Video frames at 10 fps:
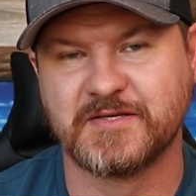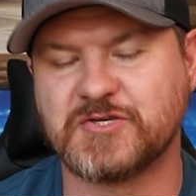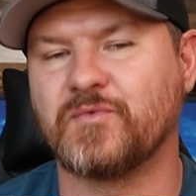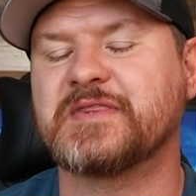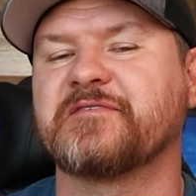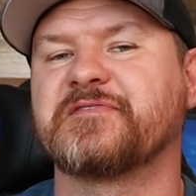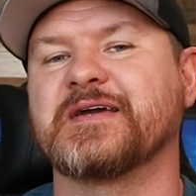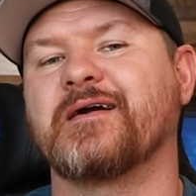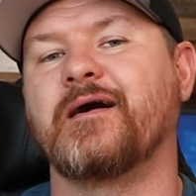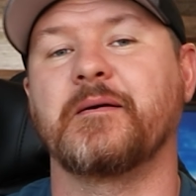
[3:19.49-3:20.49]
So with the
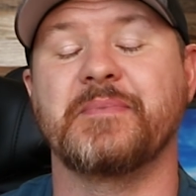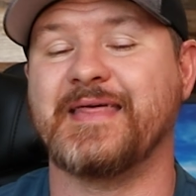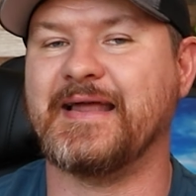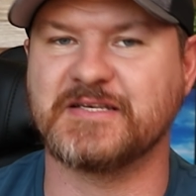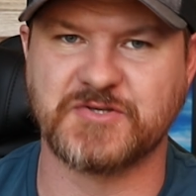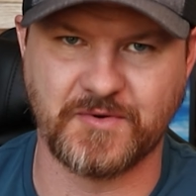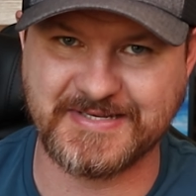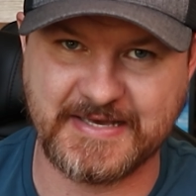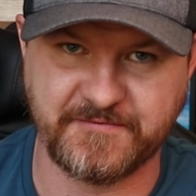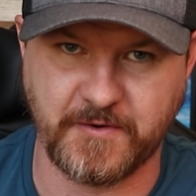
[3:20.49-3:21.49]
Flic Hub, that is going
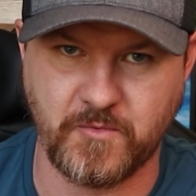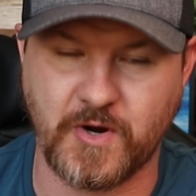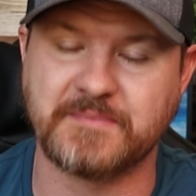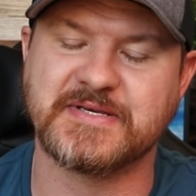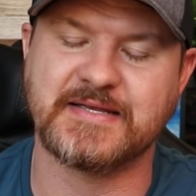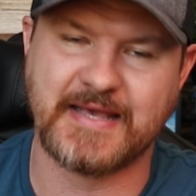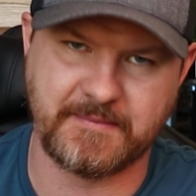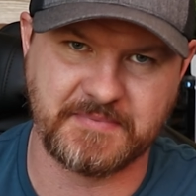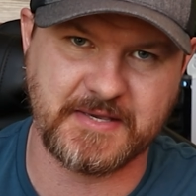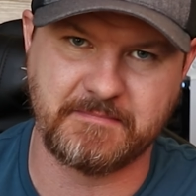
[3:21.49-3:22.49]
to get a firmware update
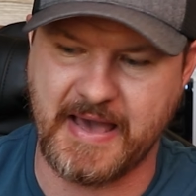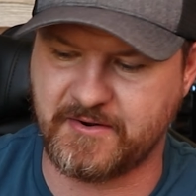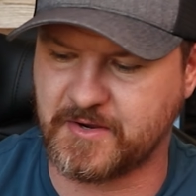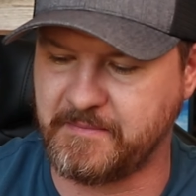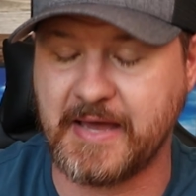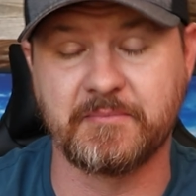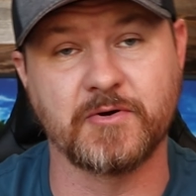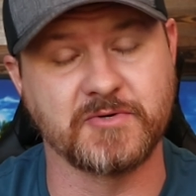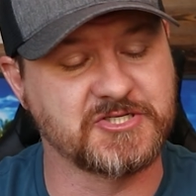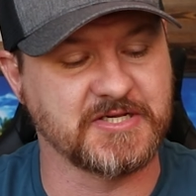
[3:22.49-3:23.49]
and be Matter
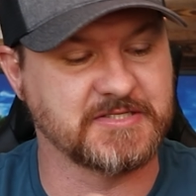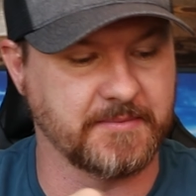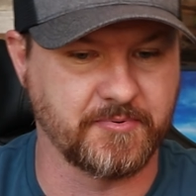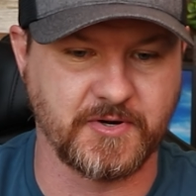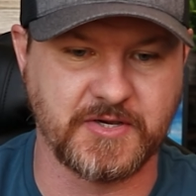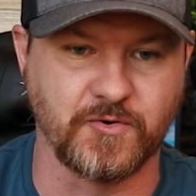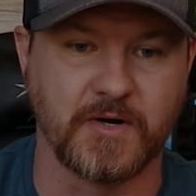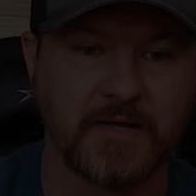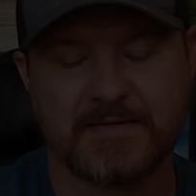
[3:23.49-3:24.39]
compatible, which is pretty cool.